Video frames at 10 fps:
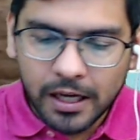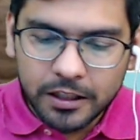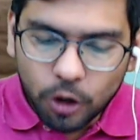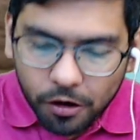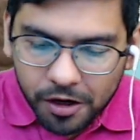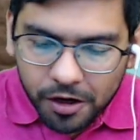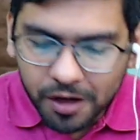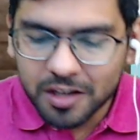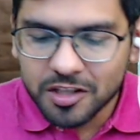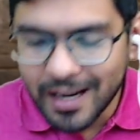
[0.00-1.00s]
the auditor
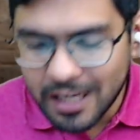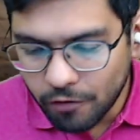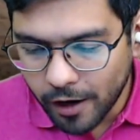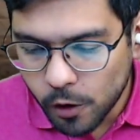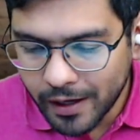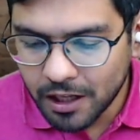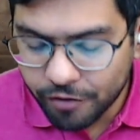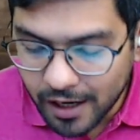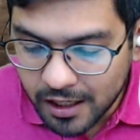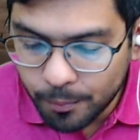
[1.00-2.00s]
shall evaluate if
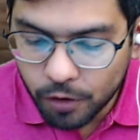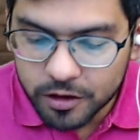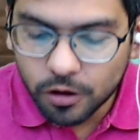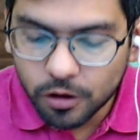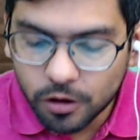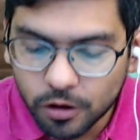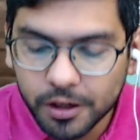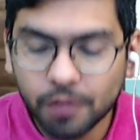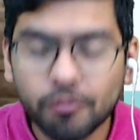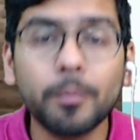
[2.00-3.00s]
failure prevents
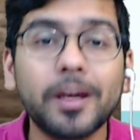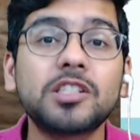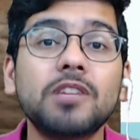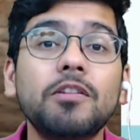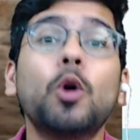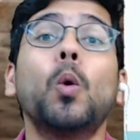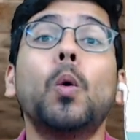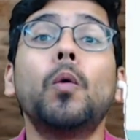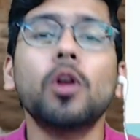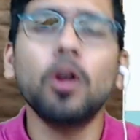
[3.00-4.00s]
auditor from achieving
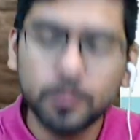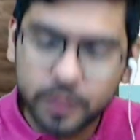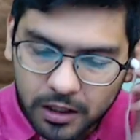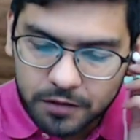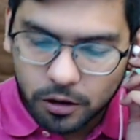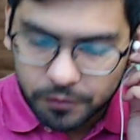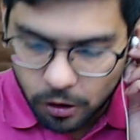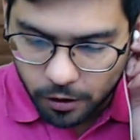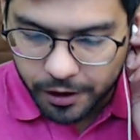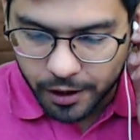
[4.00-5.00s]
overall objectives of the
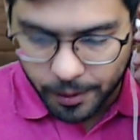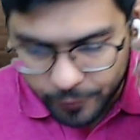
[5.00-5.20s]
auditor.